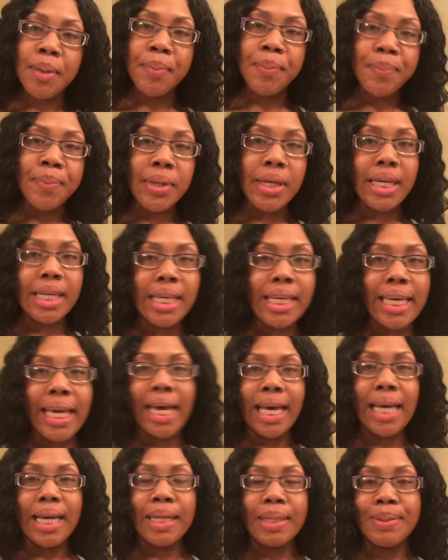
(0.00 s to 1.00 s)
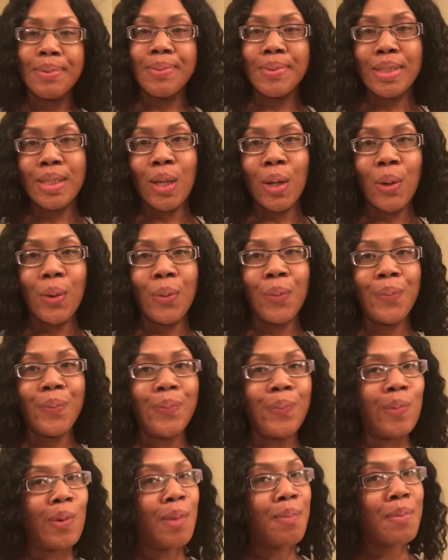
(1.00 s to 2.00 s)
But yeah, so
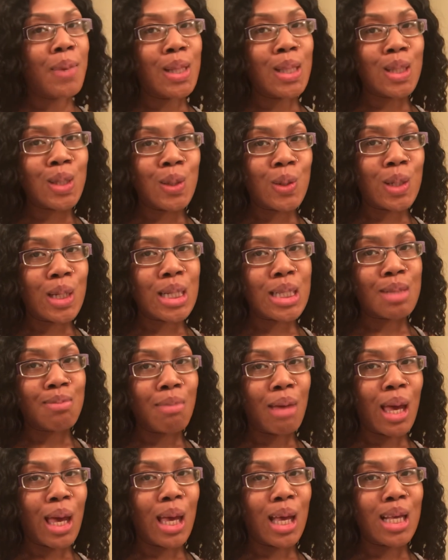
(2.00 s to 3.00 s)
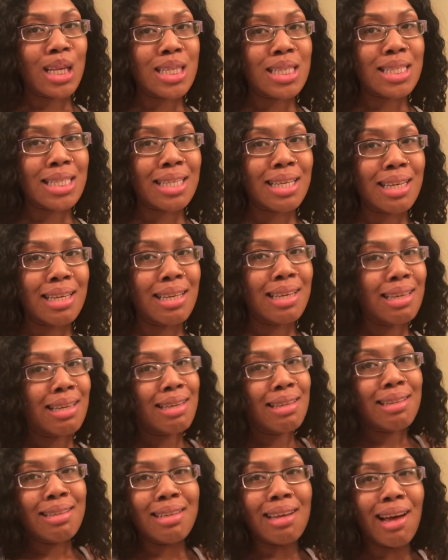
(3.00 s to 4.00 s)
I'm about to do this mask.
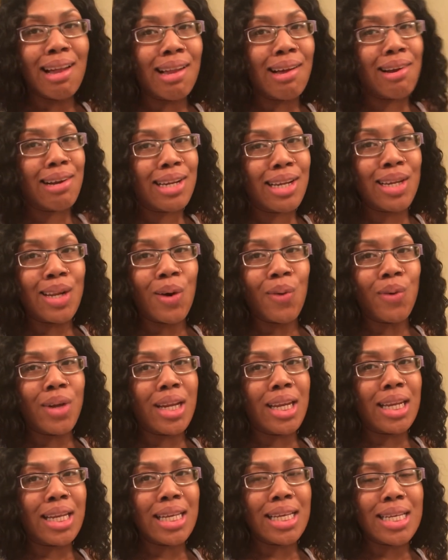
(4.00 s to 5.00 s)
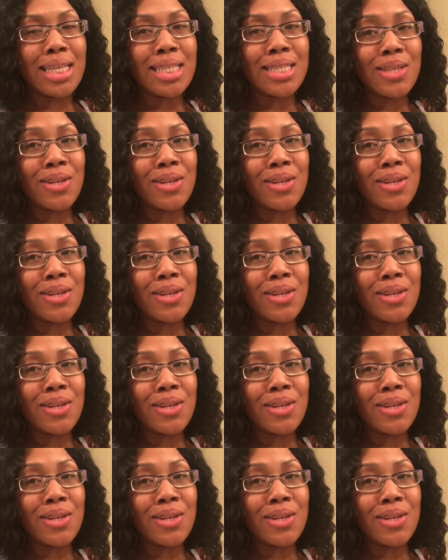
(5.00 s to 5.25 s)
And y'all already know what it is.